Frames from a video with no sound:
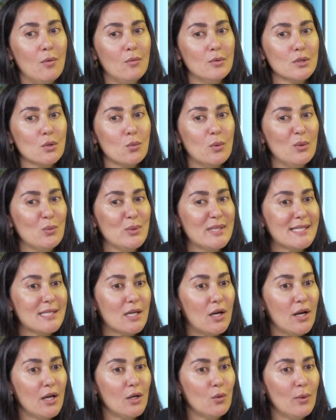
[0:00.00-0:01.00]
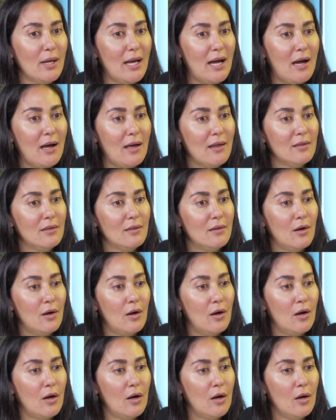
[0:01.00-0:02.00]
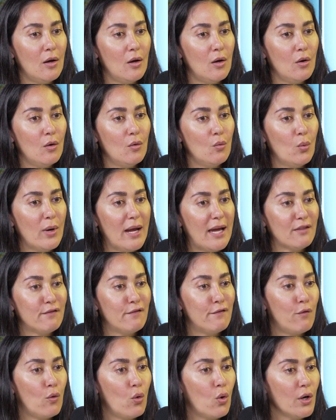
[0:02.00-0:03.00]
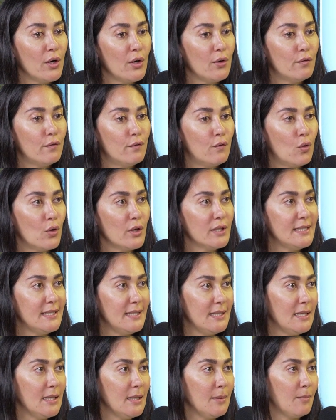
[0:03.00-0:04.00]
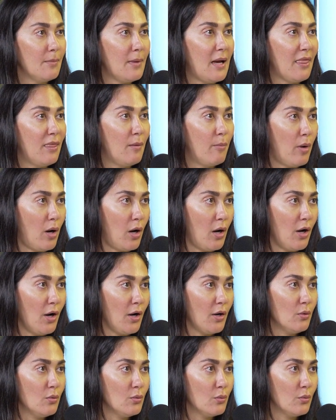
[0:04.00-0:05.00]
So when we started, we had four team at the bar,